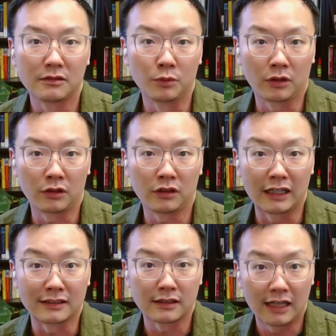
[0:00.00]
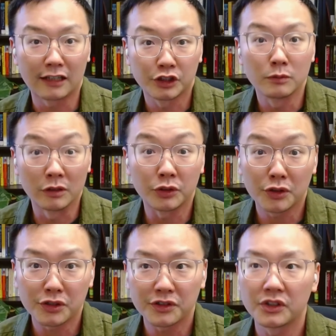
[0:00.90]
were actually
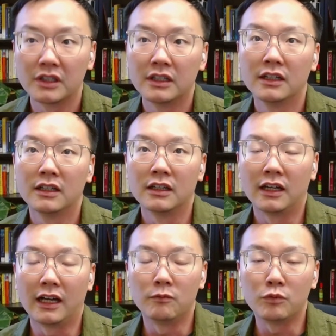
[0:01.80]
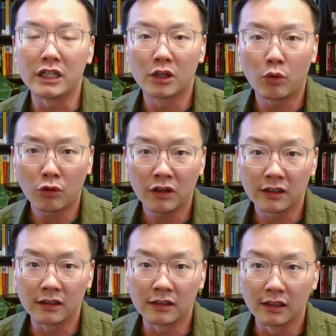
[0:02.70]
researchers, and
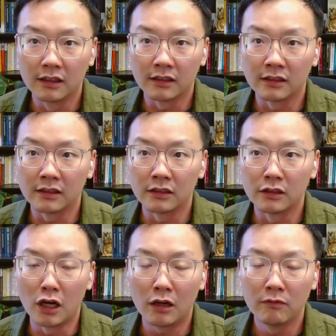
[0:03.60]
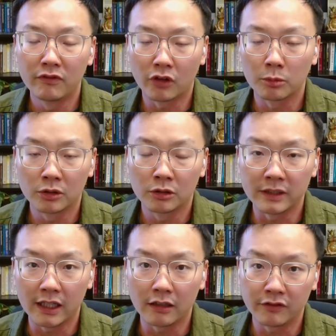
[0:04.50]
recorded the nonverbal
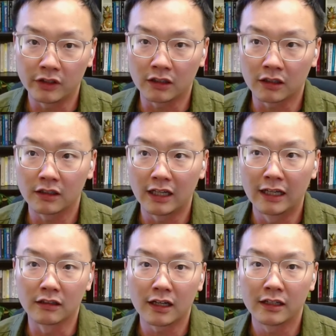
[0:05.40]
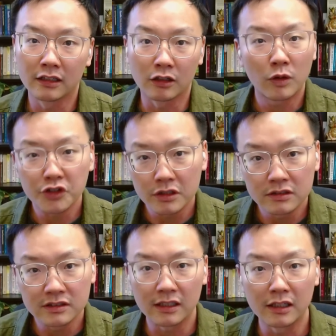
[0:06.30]
behavior and the kind of
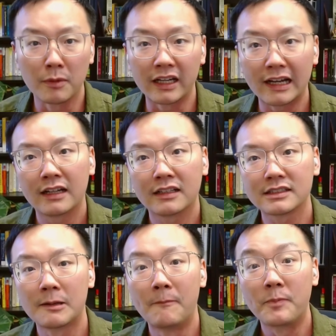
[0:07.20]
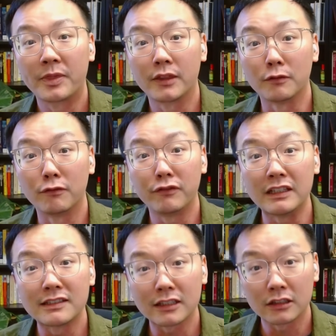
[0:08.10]
questions that they might ask, the
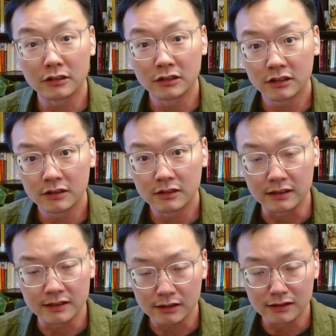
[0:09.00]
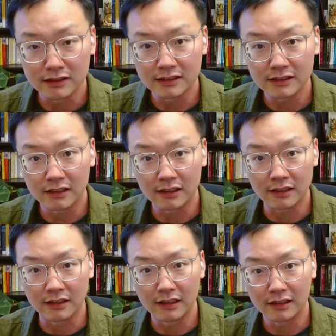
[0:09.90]
physical distance
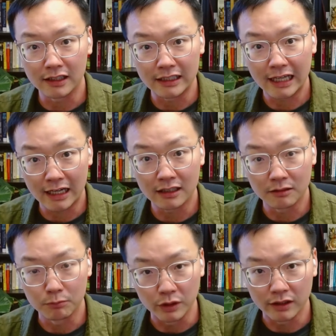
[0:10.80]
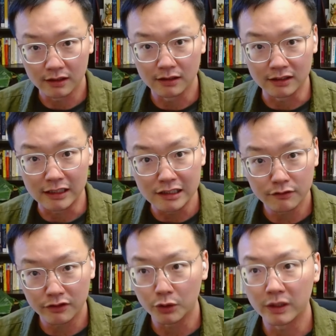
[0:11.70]
that they had with the
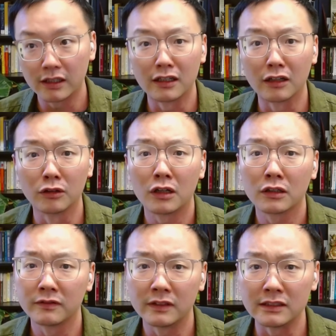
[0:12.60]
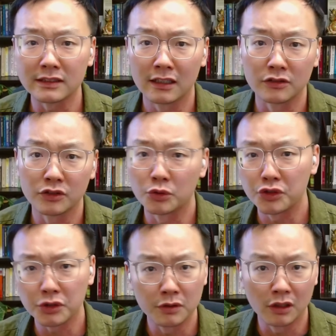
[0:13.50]
interviewee, and a lot of these kind of
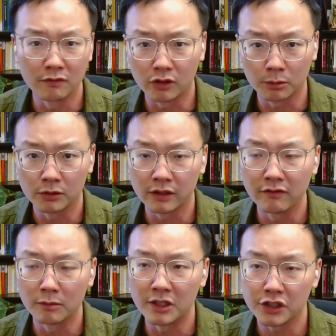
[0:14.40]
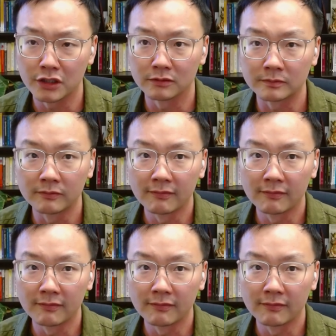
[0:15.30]
social nonverbal information,